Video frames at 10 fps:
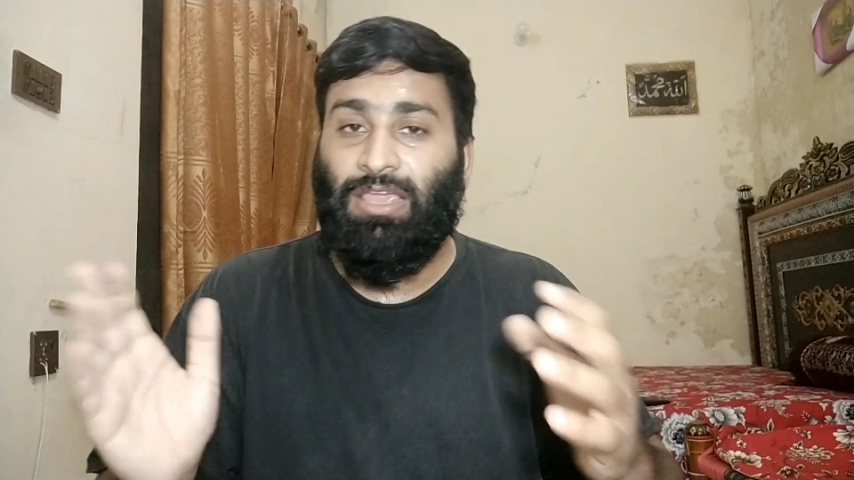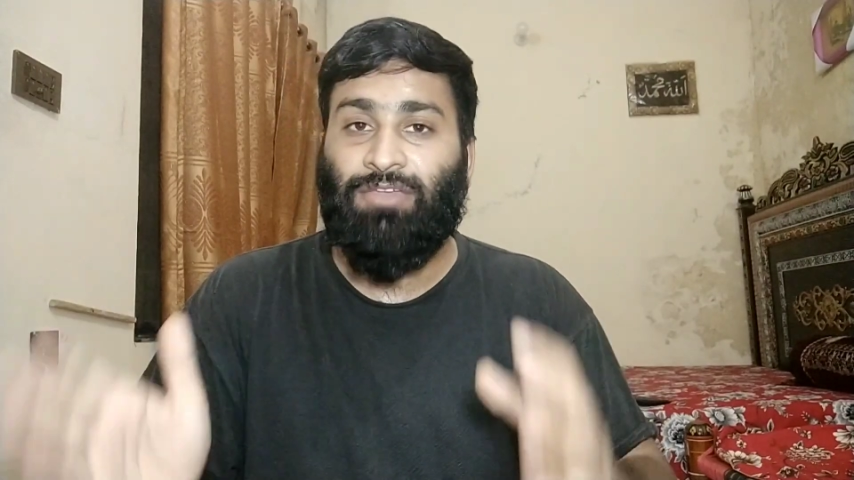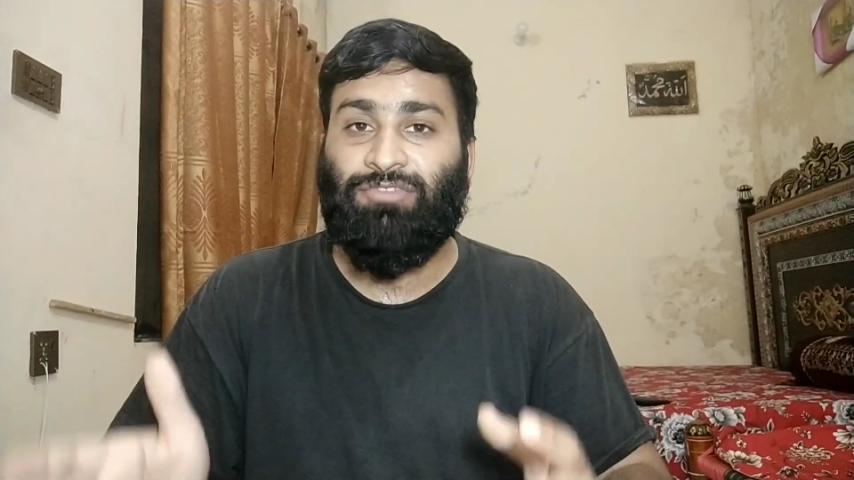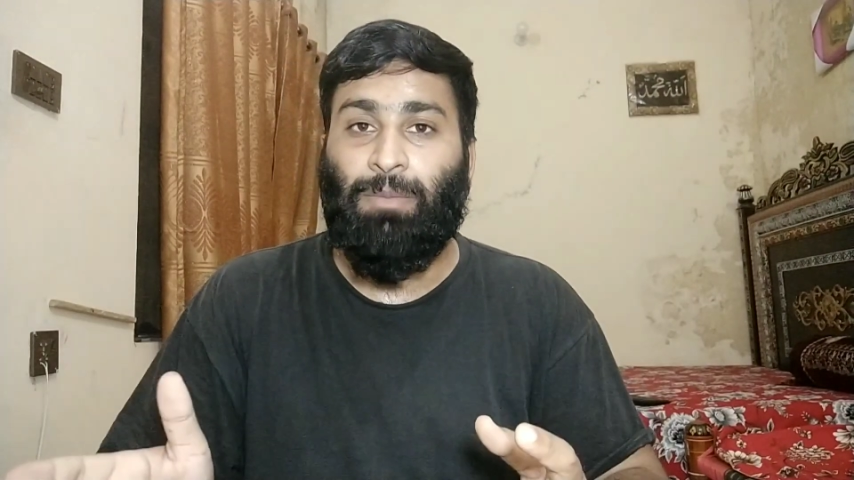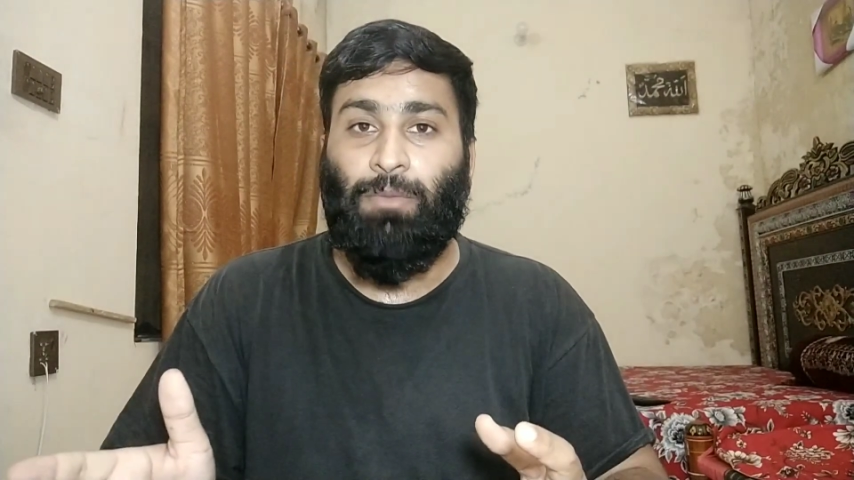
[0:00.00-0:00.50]

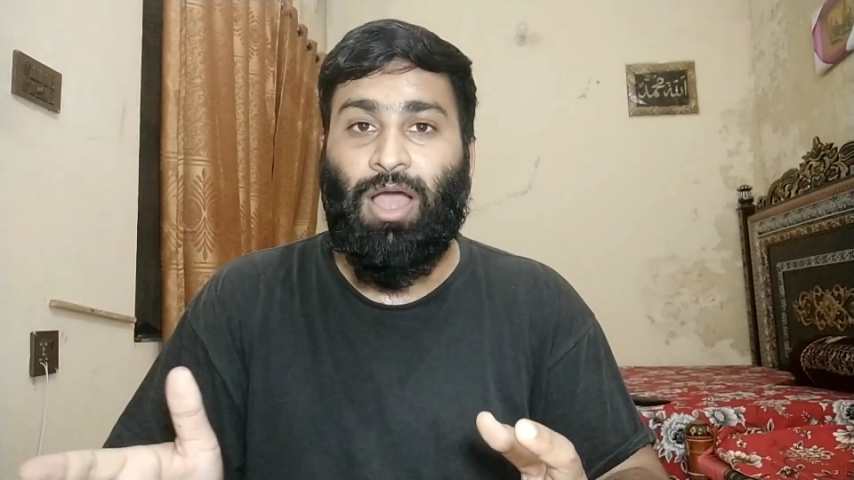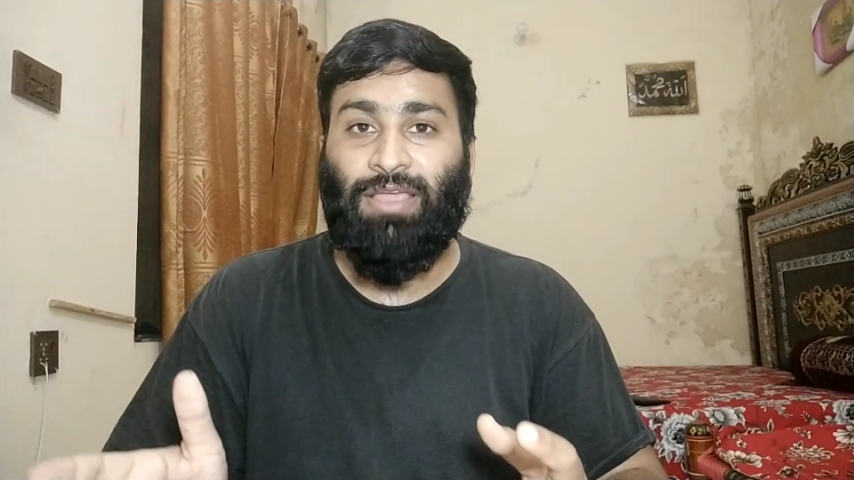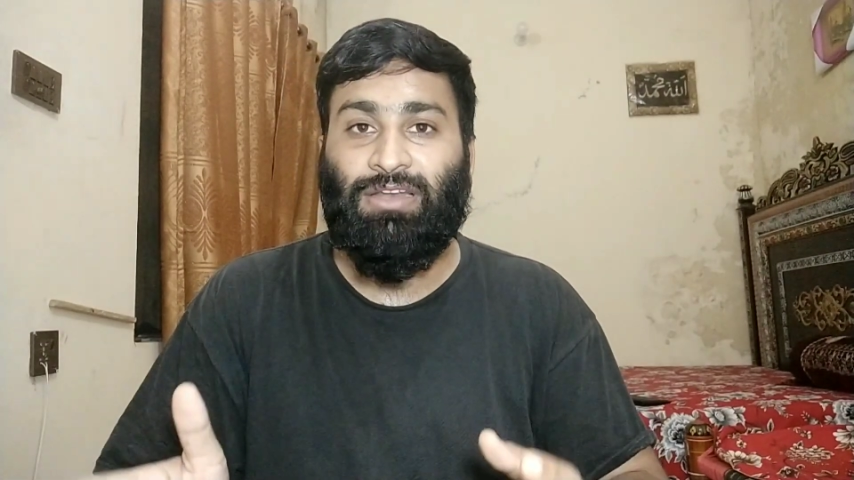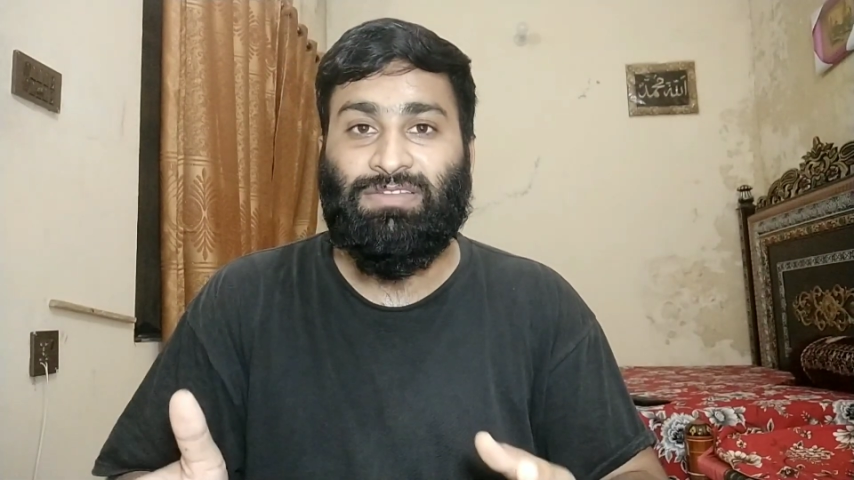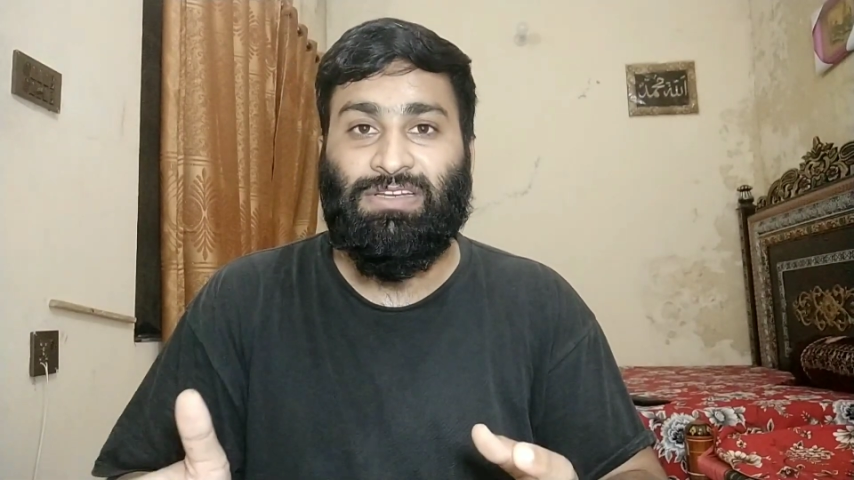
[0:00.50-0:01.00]
If the
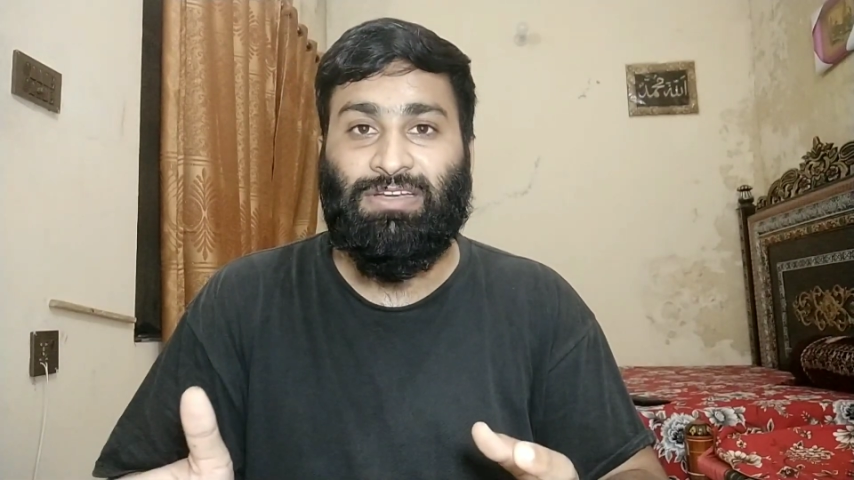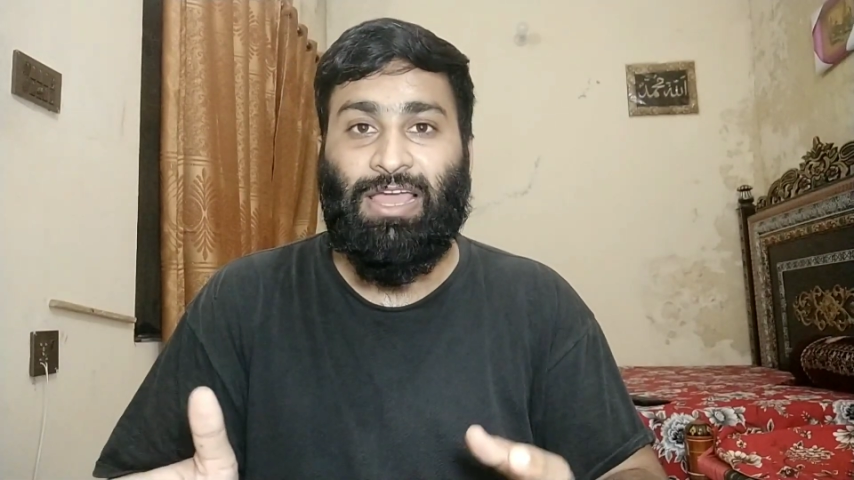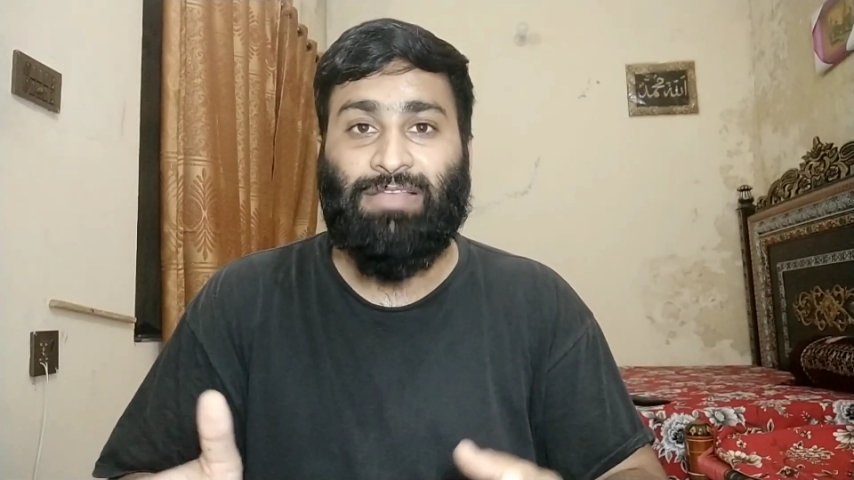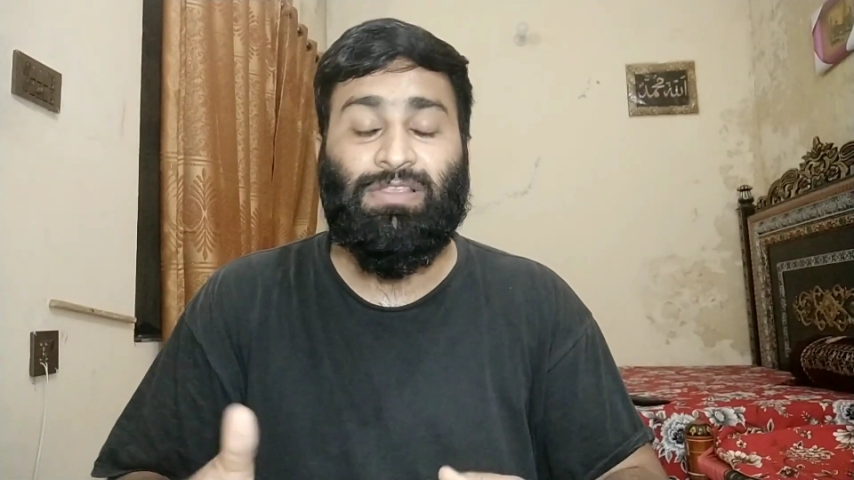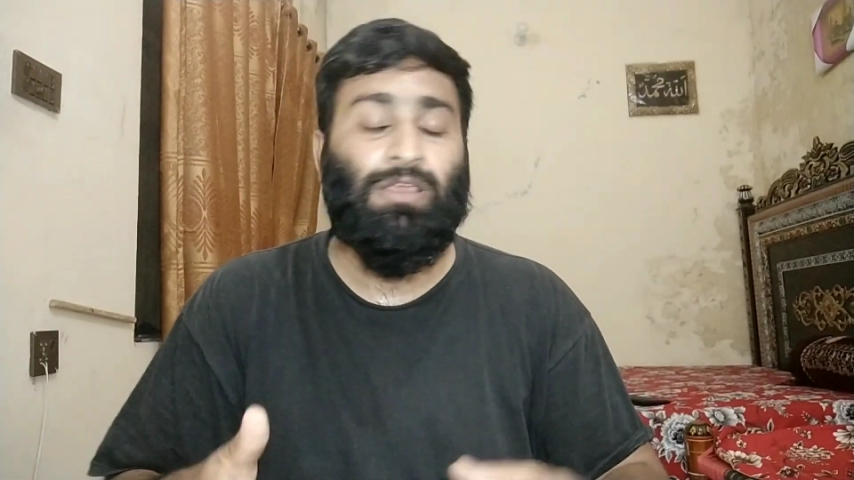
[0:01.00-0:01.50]
minor
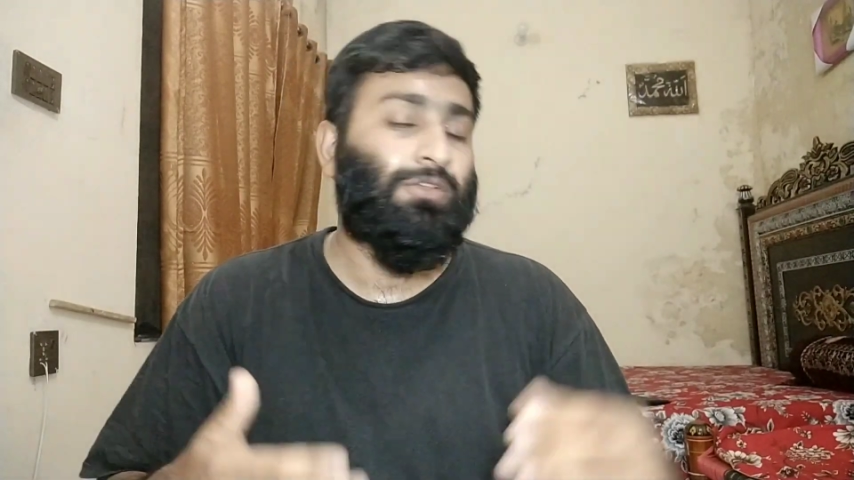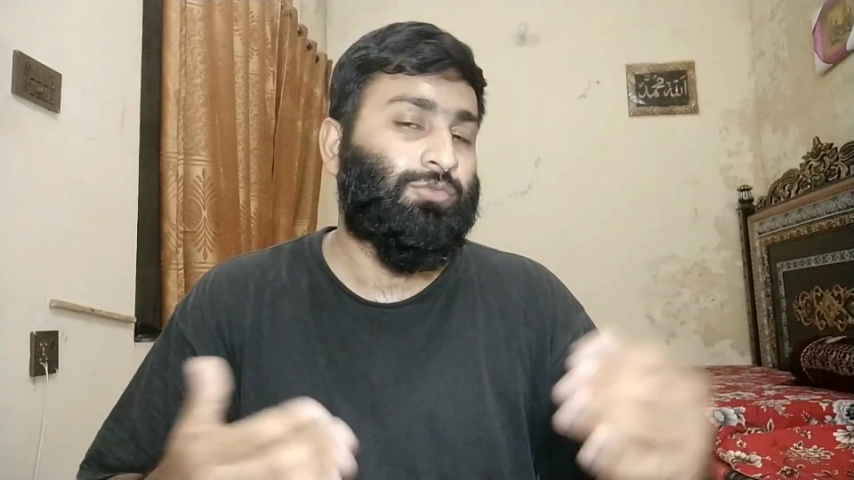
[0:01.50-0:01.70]
stress,